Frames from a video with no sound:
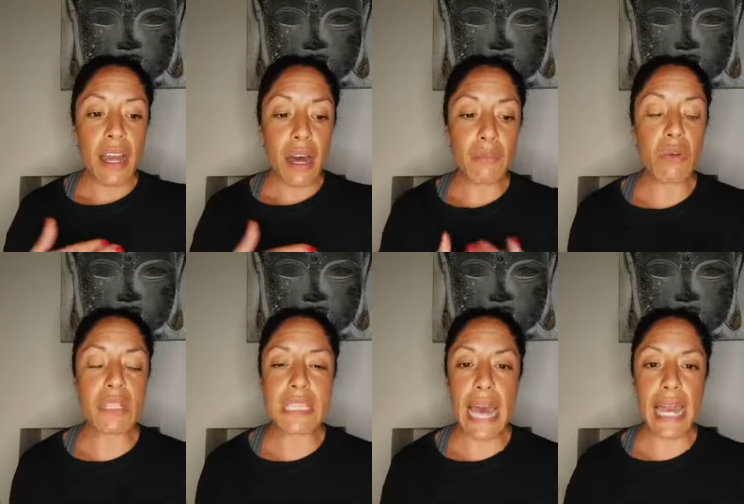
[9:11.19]
I'm not
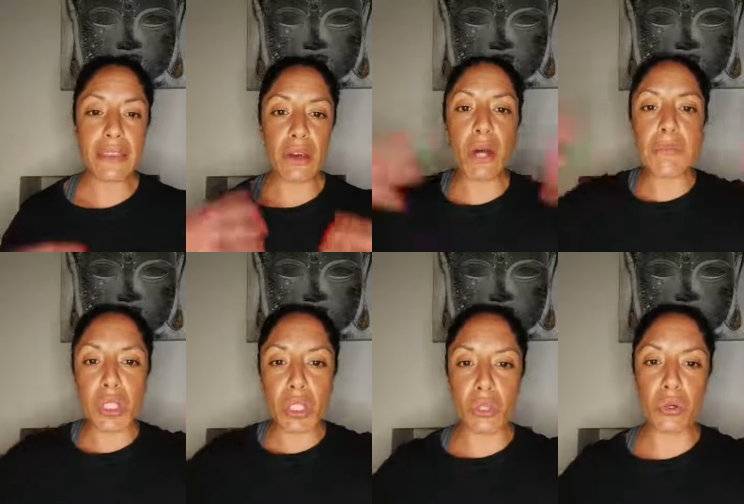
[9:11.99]
saying that I'm
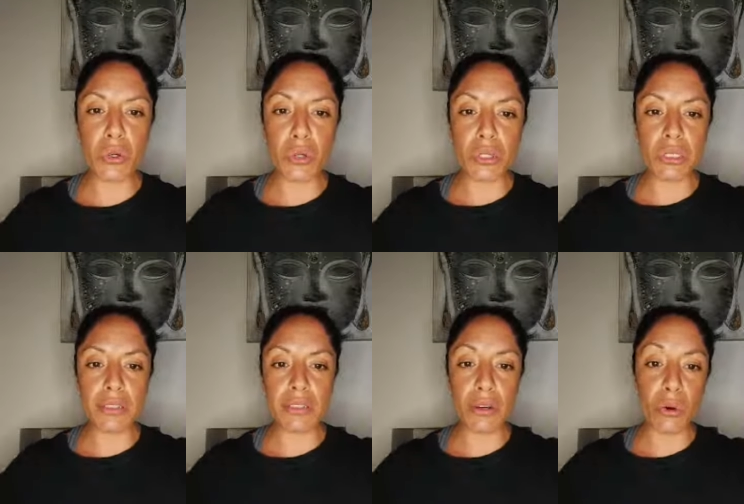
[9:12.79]
cured
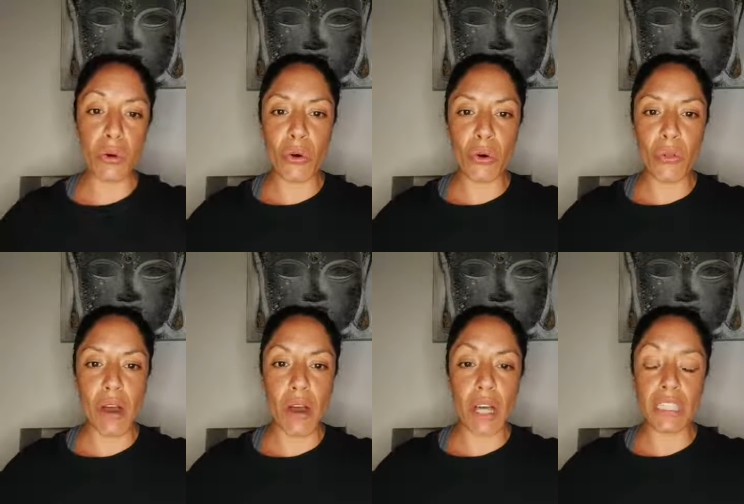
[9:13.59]
or, or,
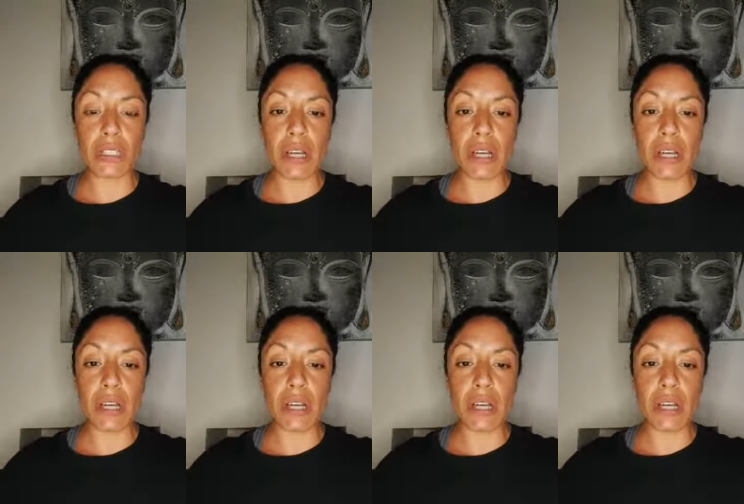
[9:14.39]
that I,